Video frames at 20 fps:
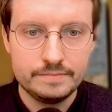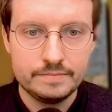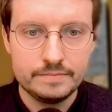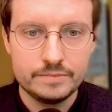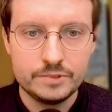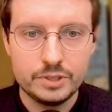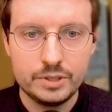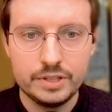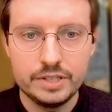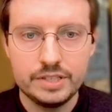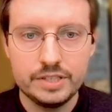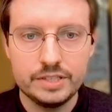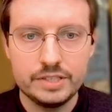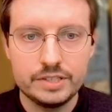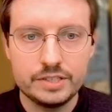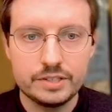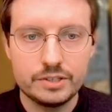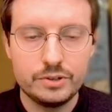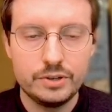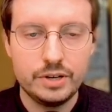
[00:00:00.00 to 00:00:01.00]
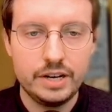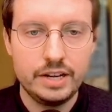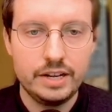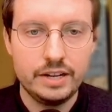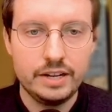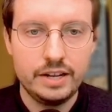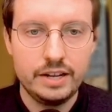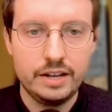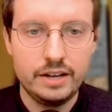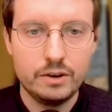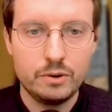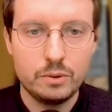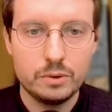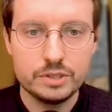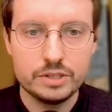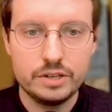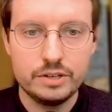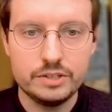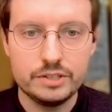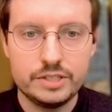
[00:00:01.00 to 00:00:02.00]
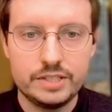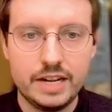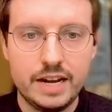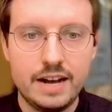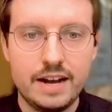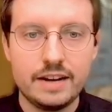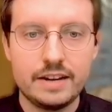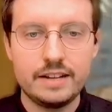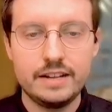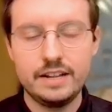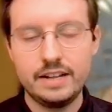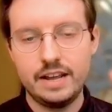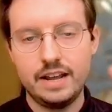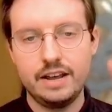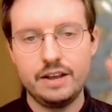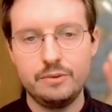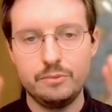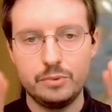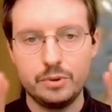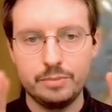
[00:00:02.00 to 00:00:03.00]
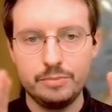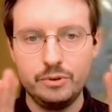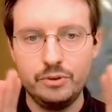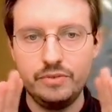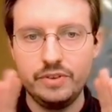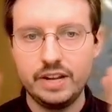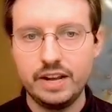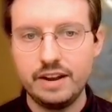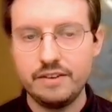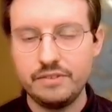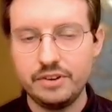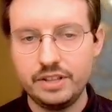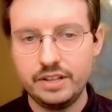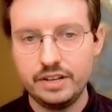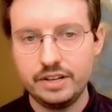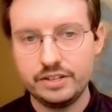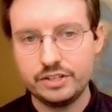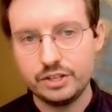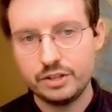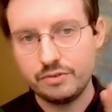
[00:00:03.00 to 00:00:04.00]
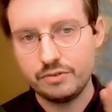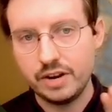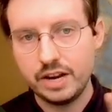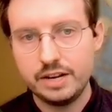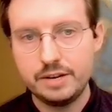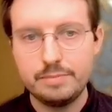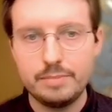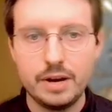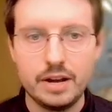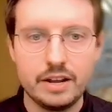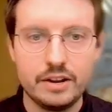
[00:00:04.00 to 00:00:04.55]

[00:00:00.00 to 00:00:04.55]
So this is creating a horizontal stack, and we're moving everything to the right by